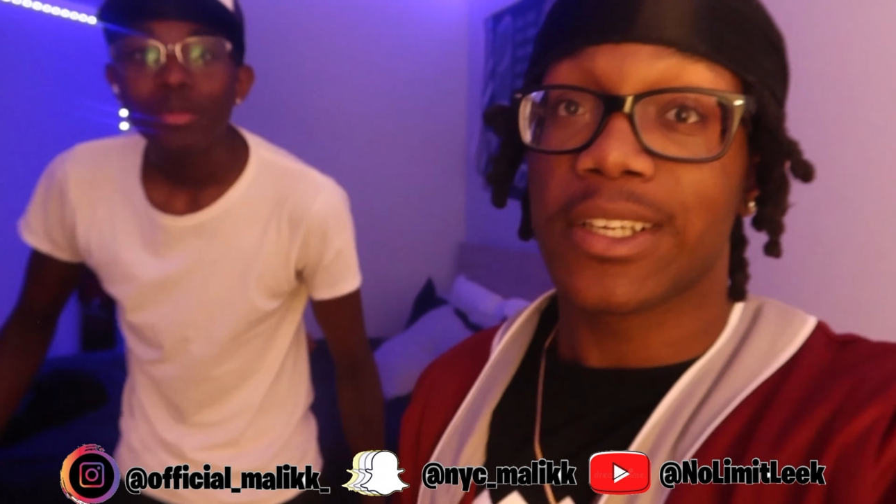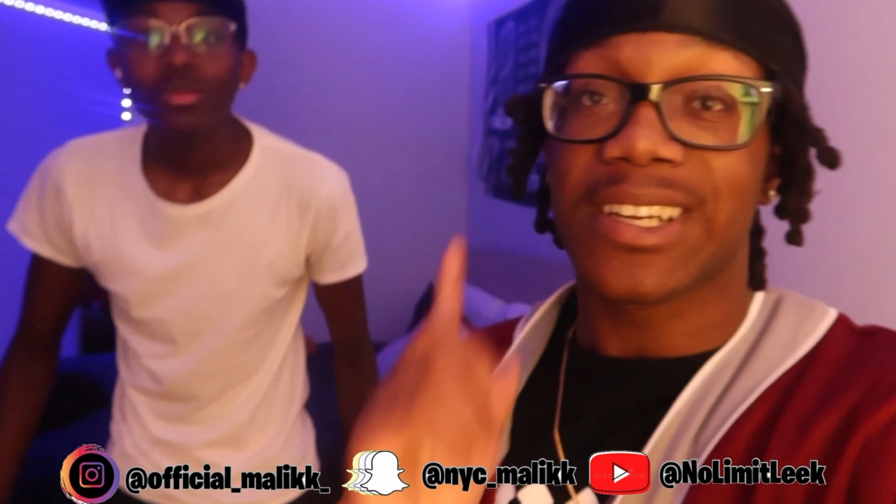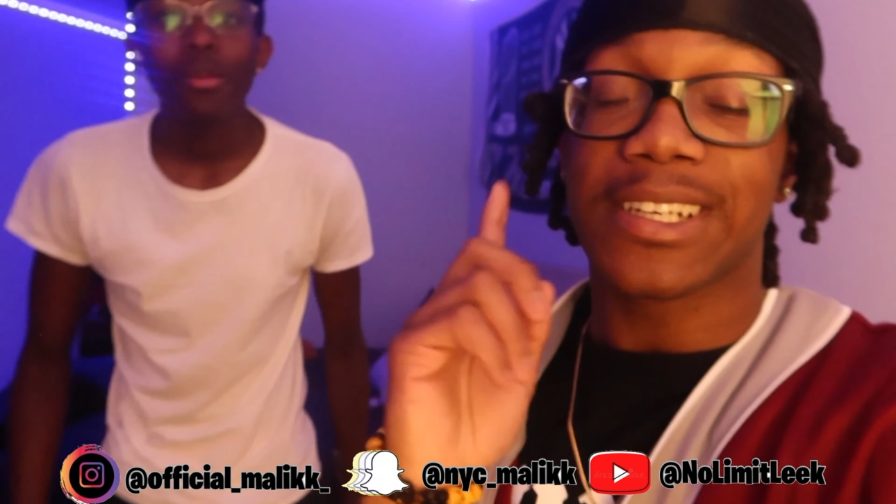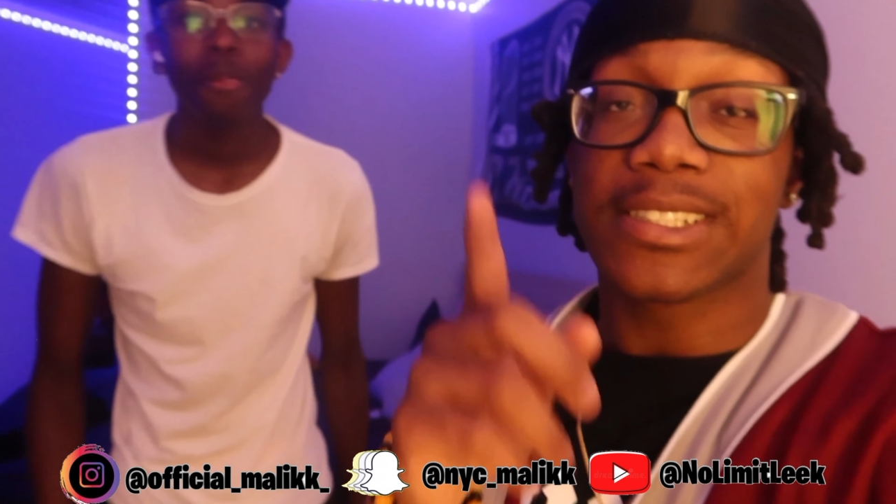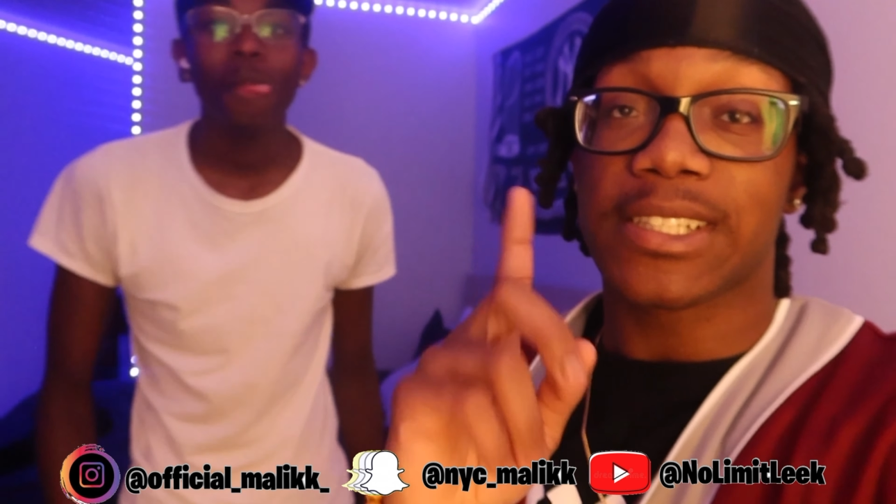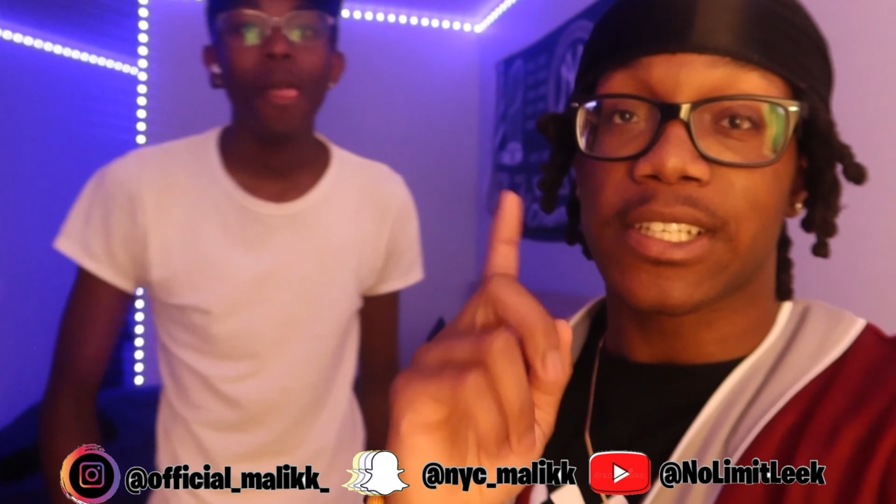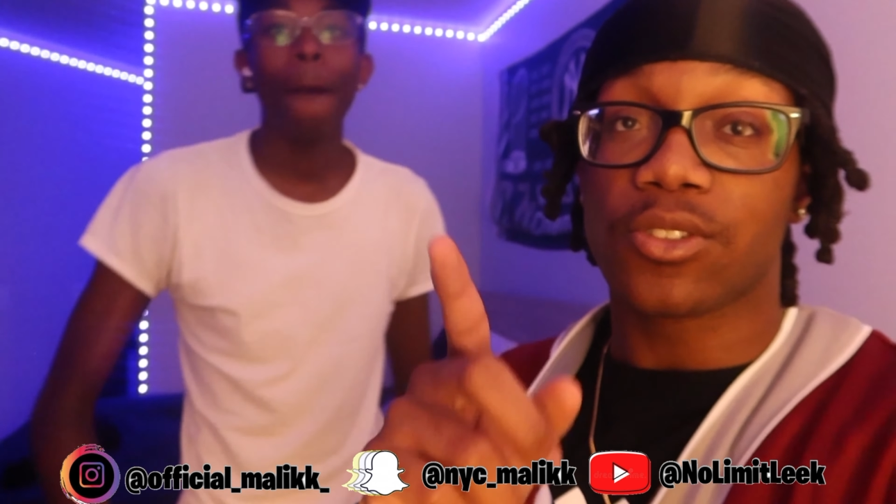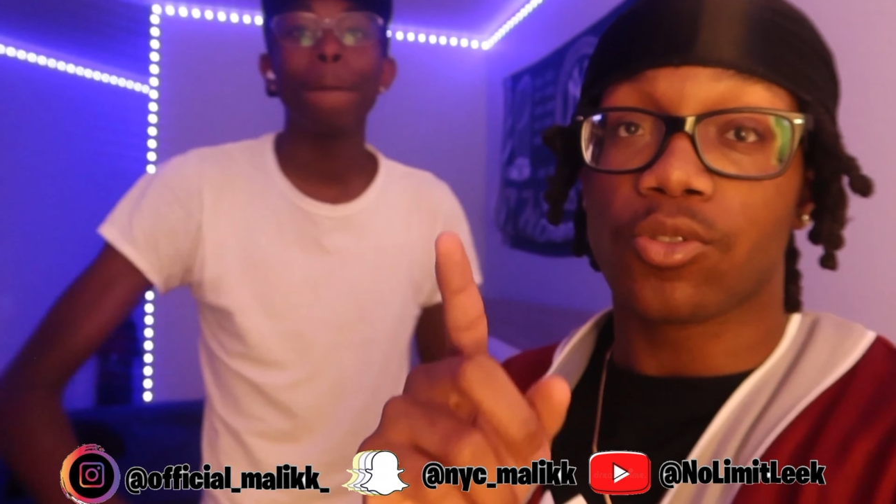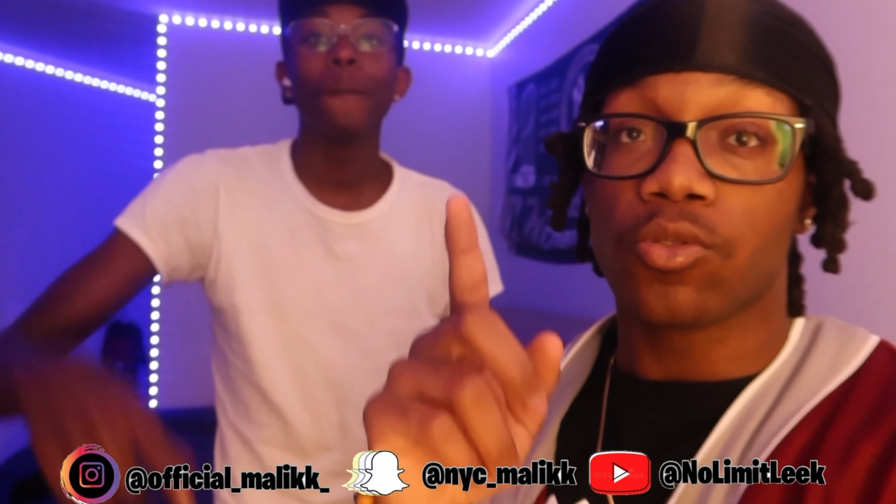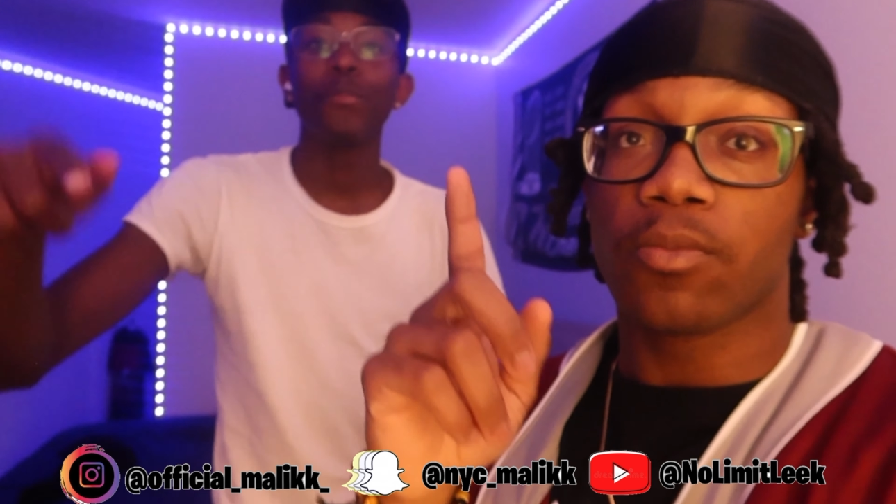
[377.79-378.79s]
Y'all niggas stay
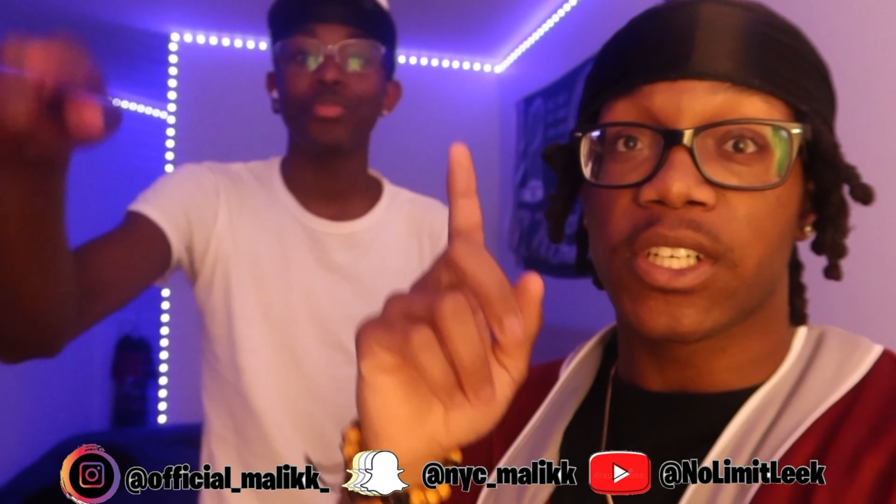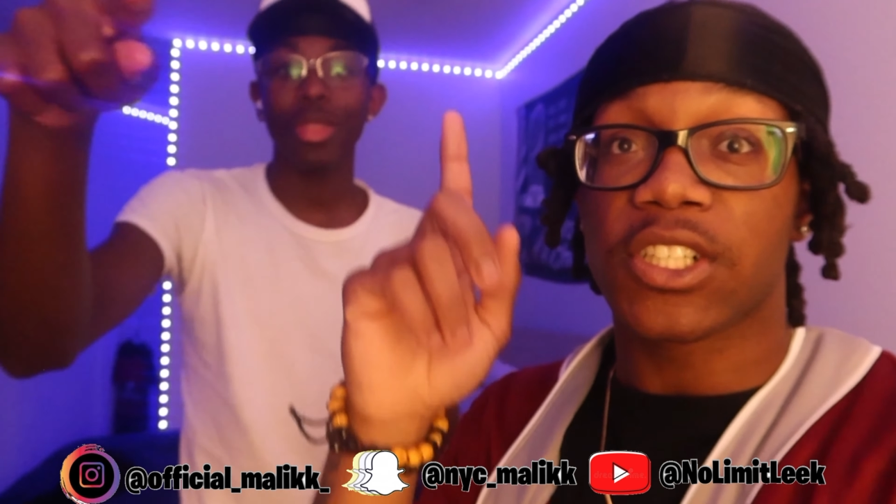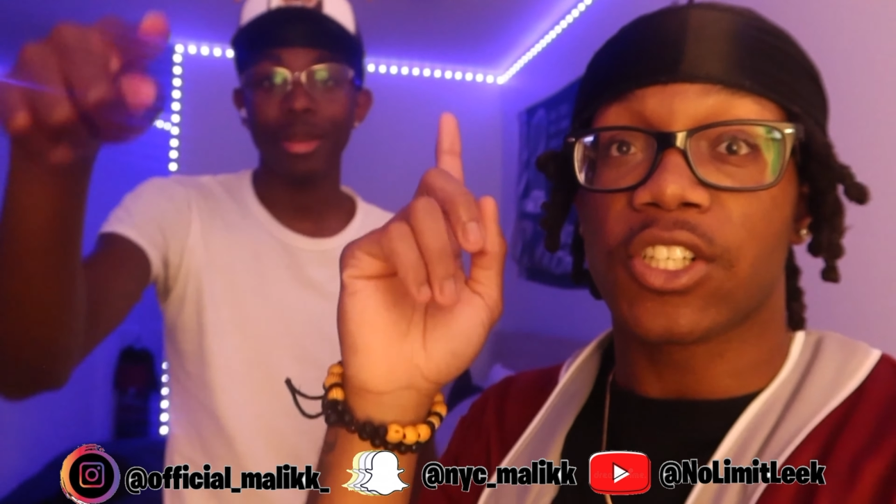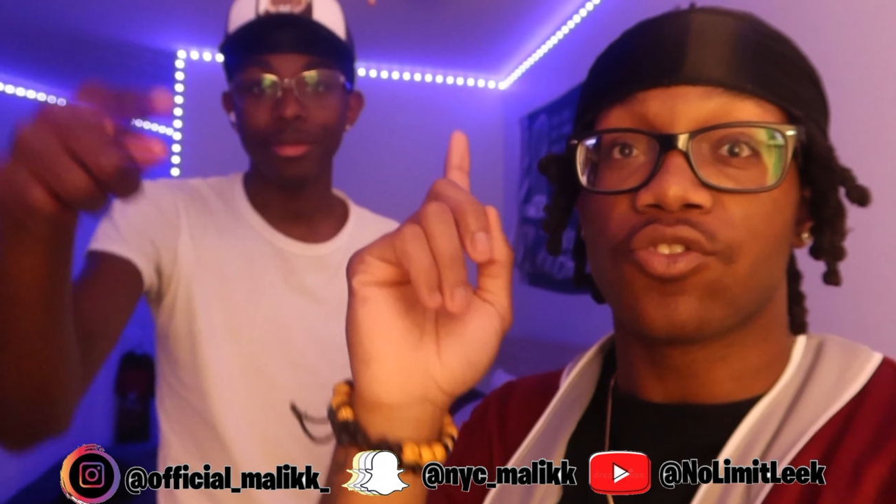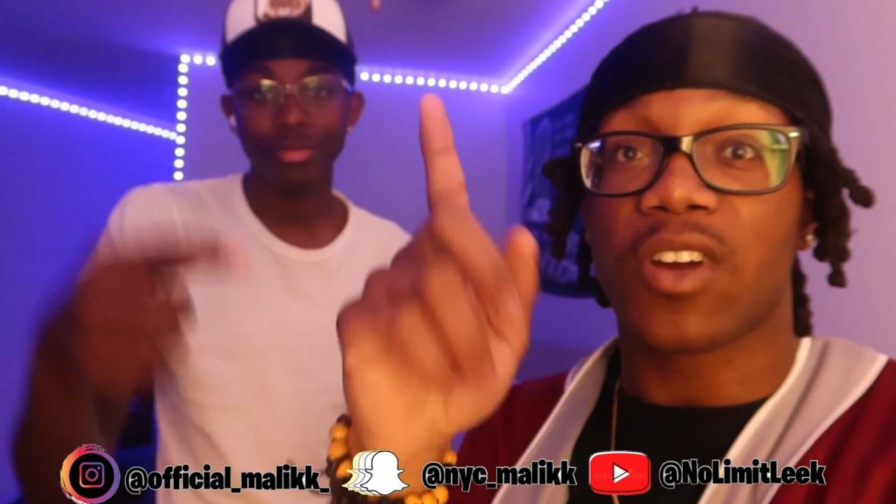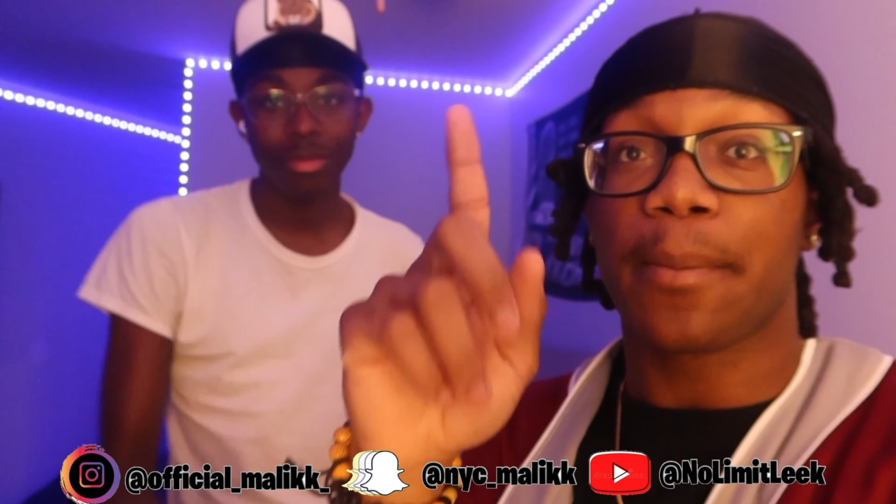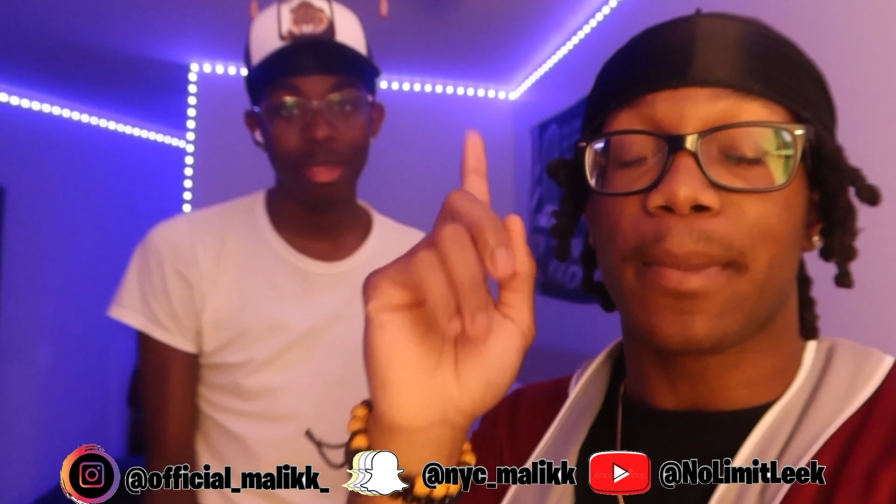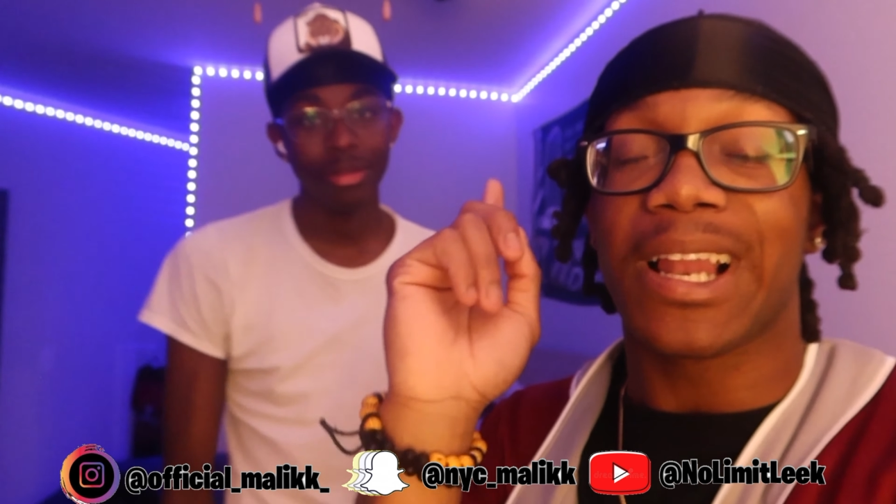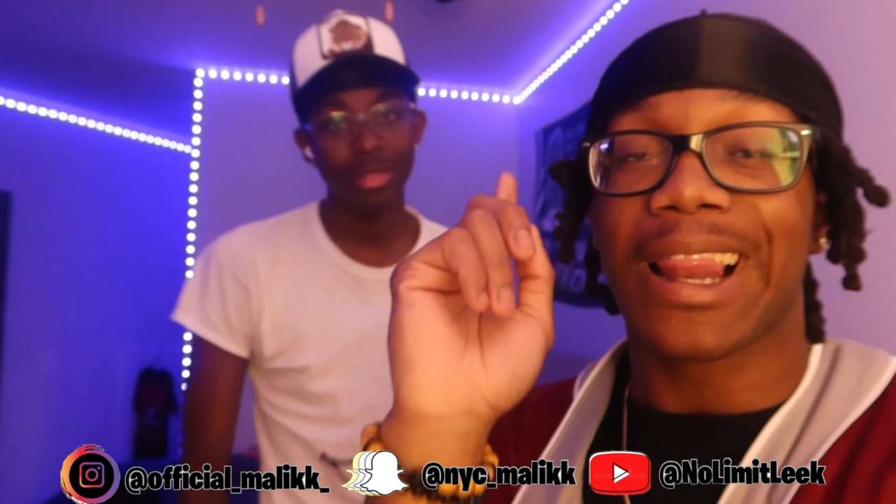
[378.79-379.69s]
tuned. Make sure to drop a